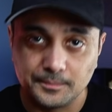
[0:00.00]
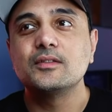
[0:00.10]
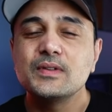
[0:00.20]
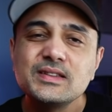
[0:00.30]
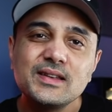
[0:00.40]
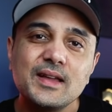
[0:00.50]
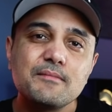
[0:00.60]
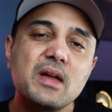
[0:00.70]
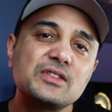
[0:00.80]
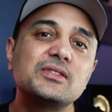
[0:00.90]
The reason I
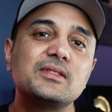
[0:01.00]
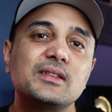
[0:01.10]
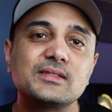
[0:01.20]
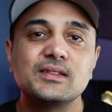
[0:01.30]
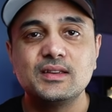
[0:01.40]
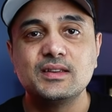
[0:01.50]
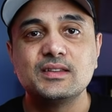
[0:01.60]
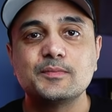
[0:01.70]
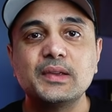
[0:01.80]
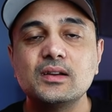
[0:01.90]
mention this
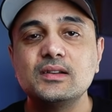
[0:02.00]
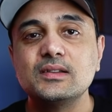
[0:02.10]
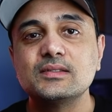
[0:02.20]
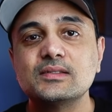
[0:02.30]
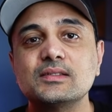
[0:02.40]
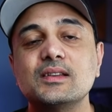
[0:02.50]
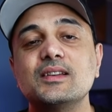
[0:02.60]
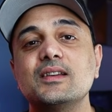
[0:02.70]
is because